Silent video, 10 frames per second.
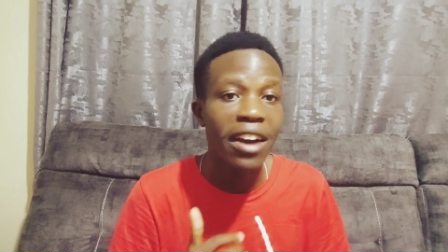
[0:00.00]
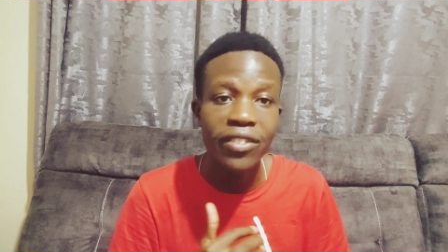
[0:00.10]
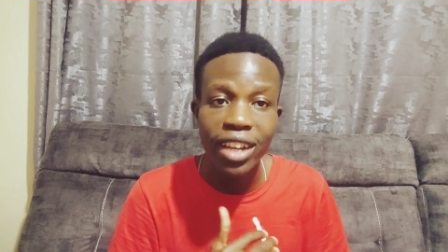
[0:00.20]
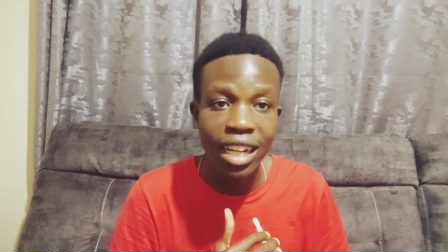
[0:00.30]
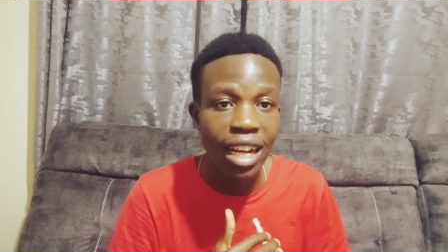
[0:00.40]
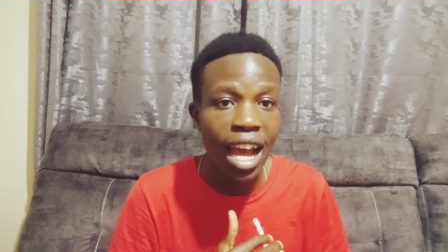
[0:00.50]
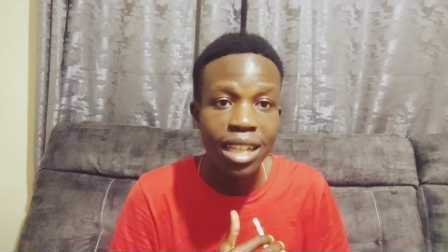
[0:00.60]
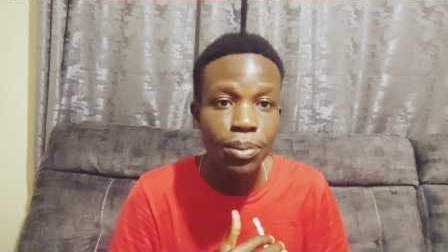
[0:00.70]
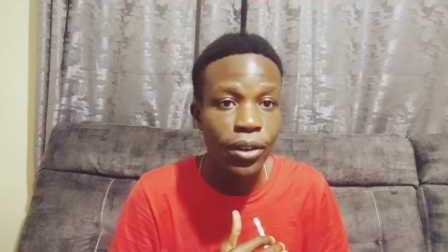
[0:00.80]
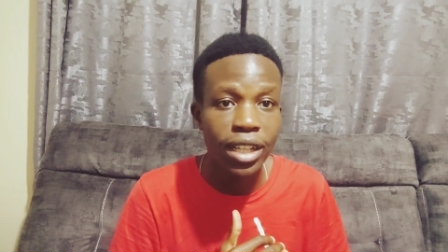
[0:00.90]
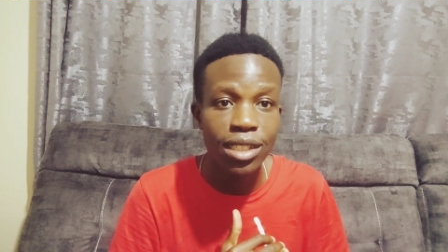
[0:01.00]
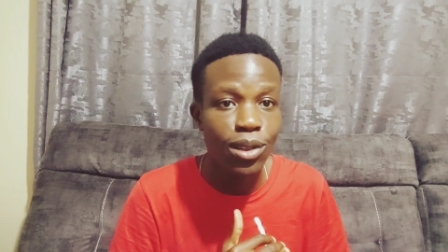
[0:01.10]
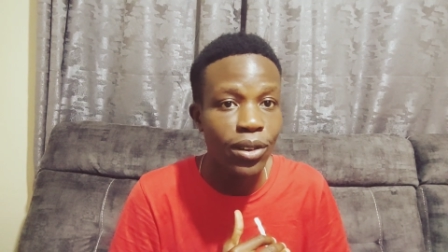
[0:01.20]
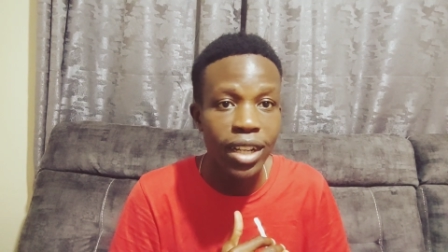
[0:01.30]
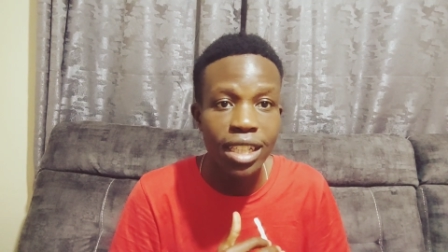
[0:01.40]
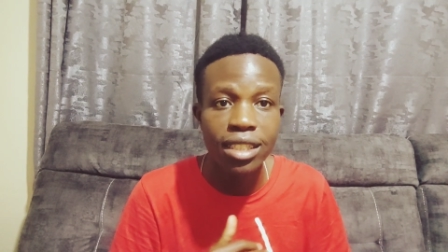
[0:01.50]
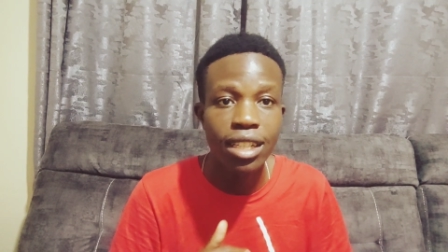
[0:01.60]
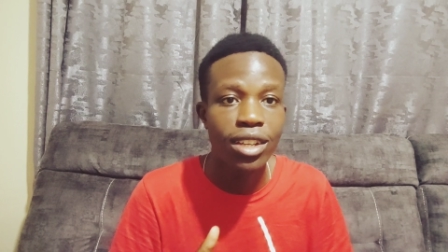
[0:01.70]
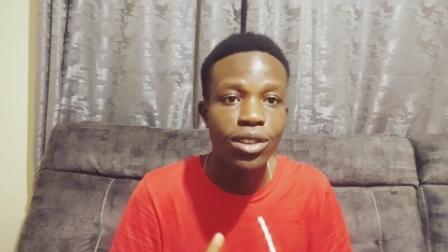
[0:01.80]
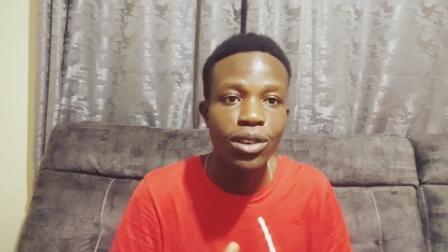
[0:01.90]
African diaspora
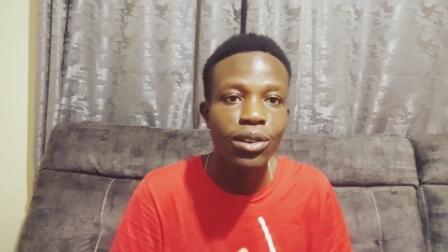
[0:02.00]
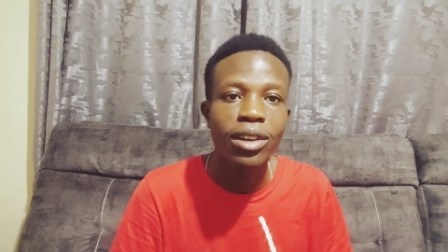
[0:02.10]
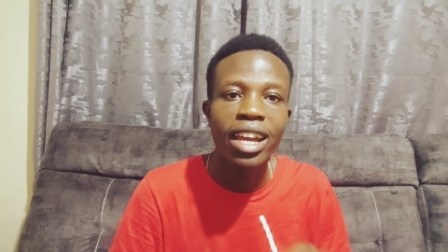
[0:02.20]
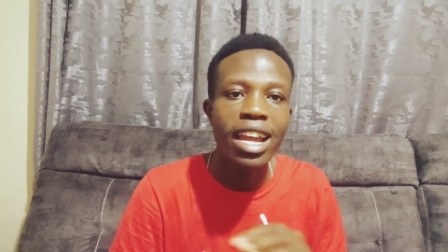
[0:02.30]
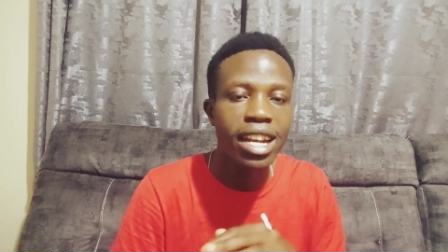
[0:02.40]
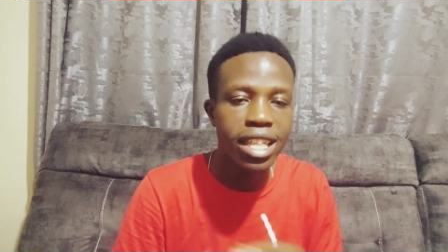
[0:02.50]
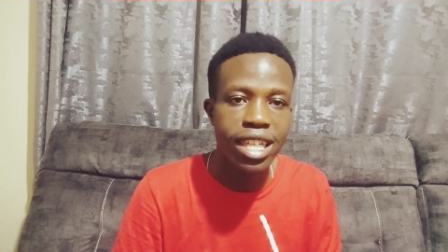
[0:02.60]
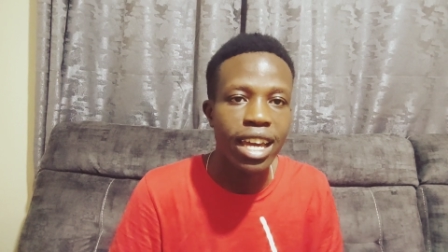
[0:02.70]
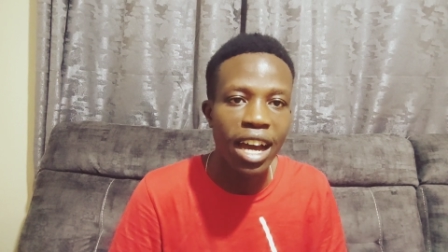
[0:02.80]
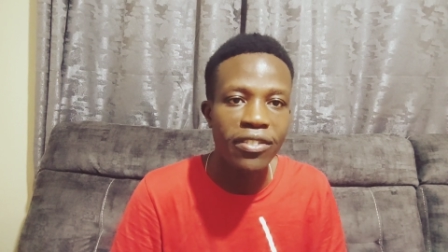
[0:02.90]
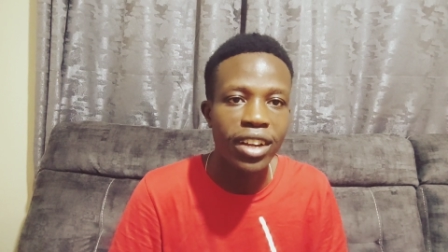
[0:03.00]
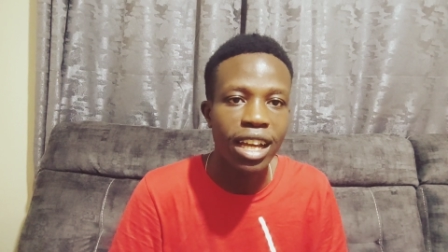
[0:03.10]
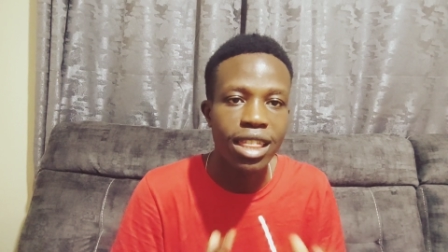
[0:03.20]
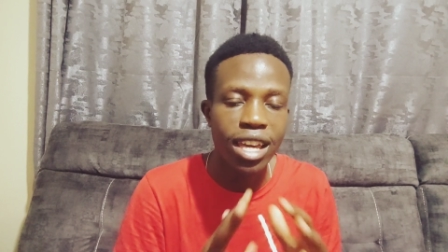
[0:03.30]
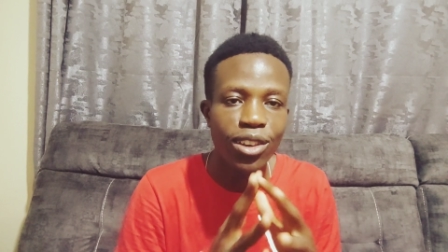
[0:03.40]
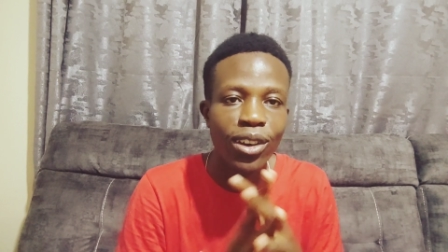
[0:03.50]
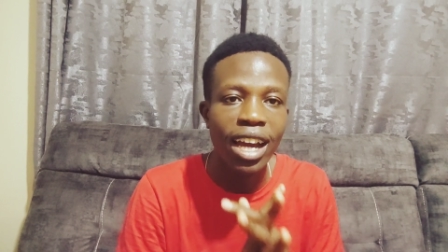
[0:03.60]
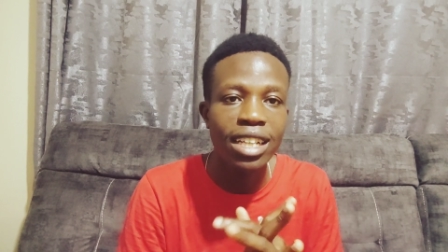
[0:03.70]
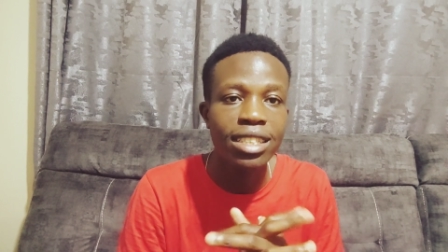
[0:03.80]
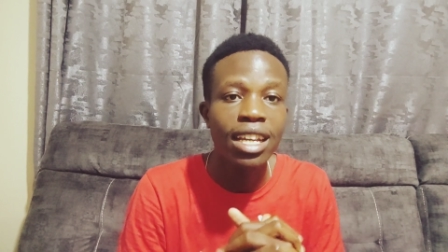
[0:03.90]
stories, you know, anything African. Thank you
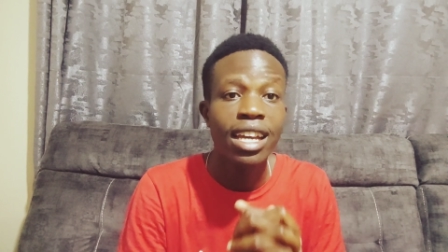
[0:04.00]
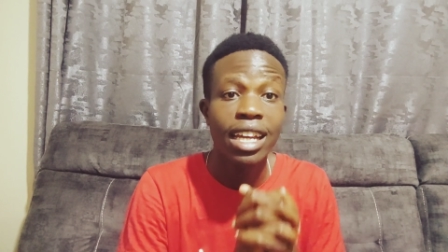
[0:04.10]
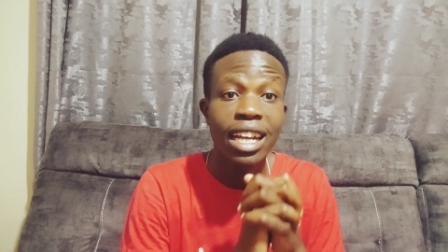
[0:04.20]
guys.